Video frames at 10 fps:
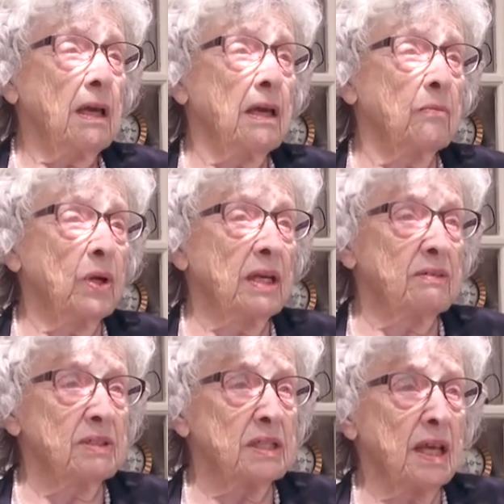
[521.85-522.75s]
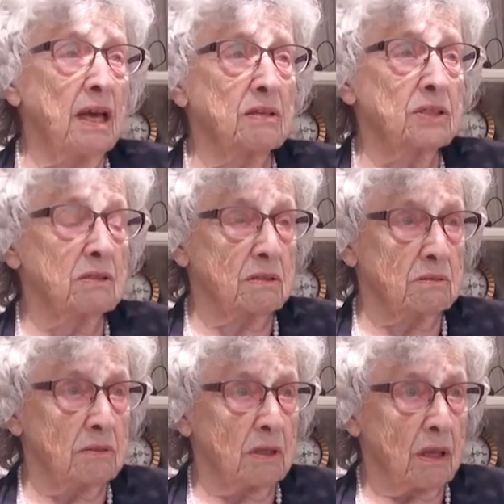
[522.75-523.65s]
And we lived in a house
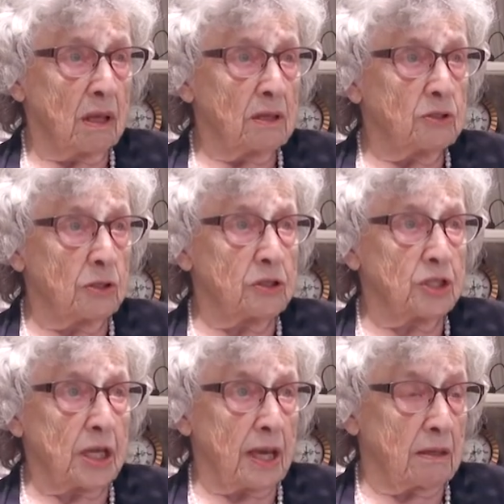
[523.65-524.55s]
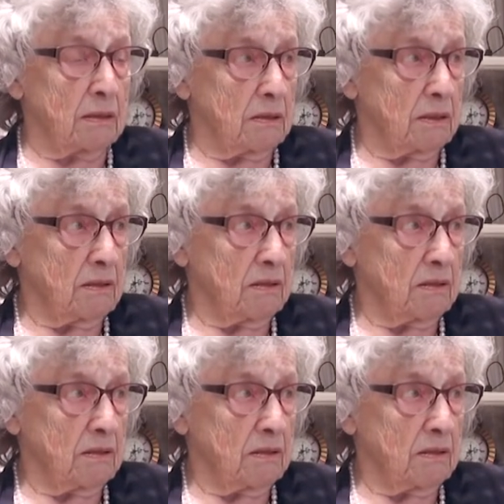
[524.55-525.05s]
on Churchdale